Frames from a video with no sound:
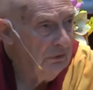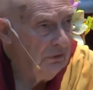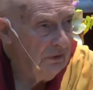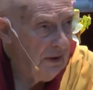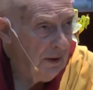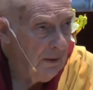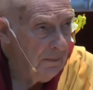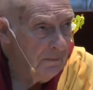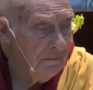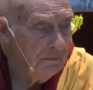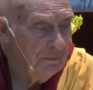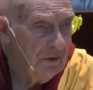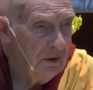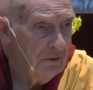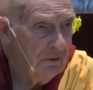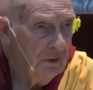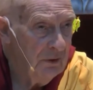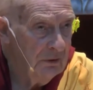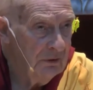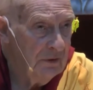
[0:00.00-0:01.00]
step, the
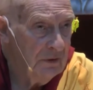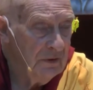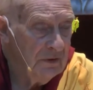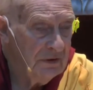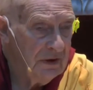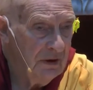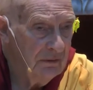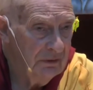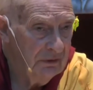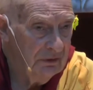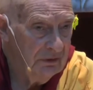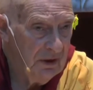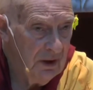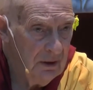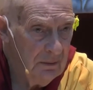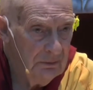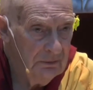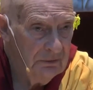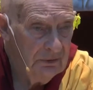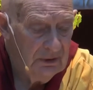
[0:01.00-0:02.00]
first of the 7
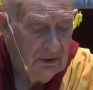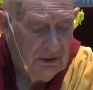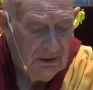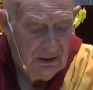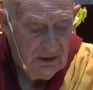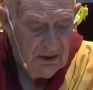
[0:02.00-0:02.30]
steps,